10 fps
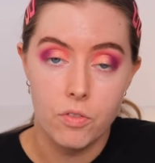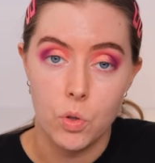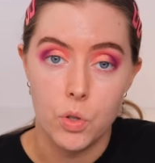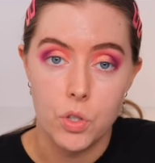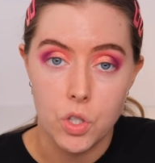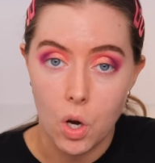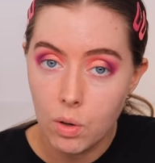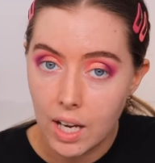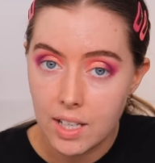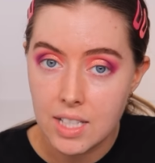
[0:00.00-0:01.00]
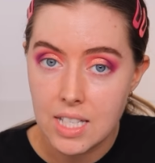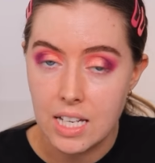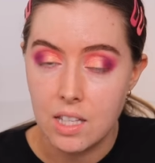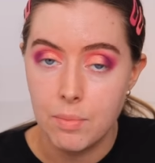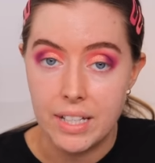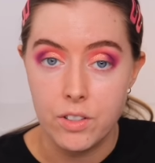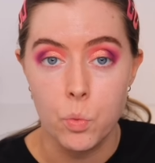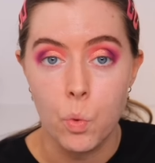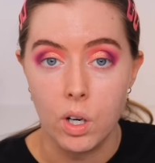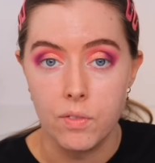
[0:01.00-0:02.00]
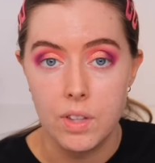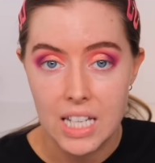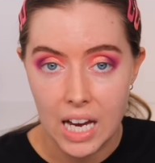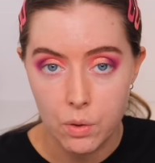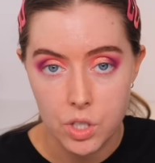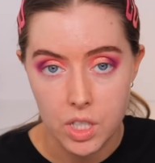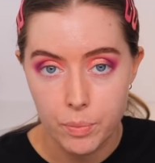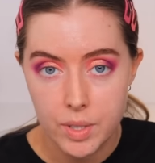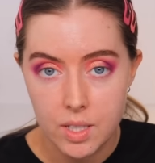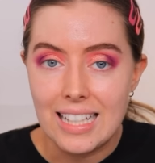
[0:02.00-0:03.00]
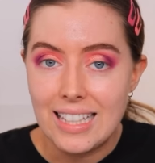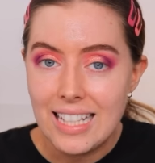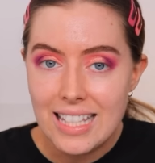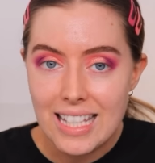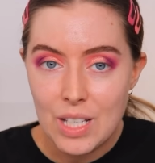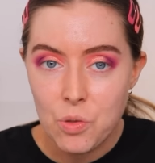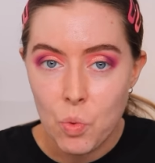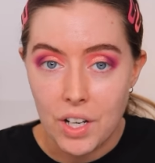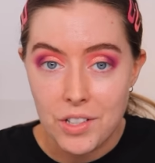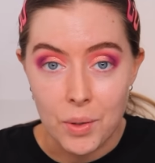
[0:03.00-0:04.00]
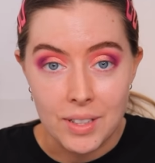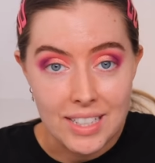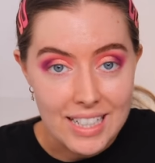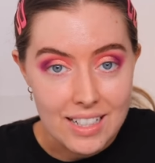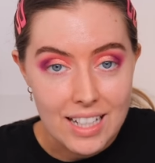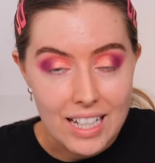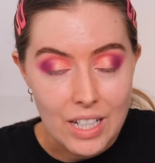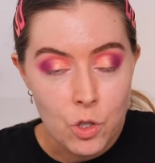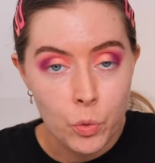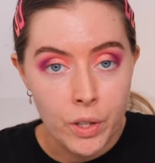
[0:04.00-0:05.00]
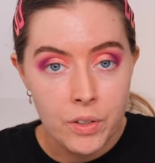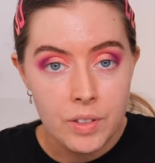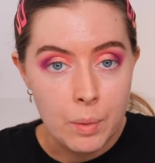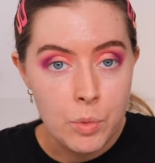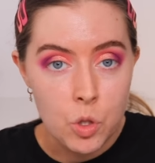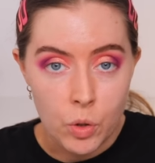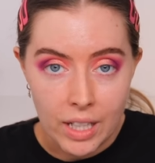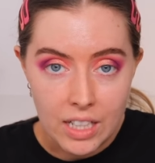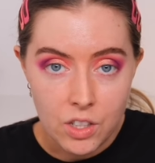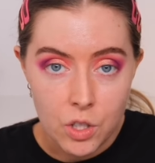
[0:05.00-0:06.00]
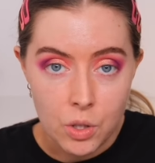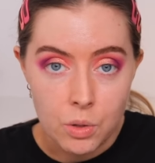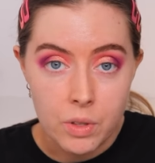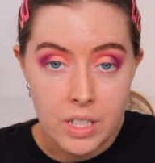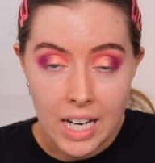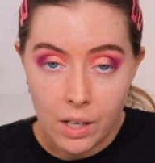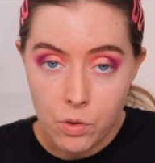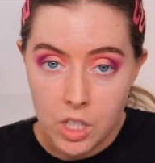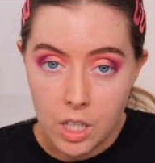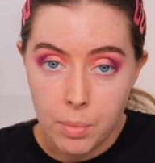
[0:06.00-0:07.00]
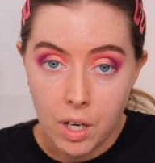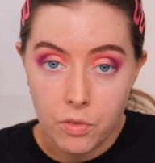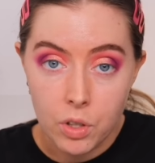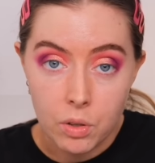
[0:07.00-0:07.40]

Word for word: for Zola to take them into one of the townships. And this is what Zola did. He drove them straight into the township of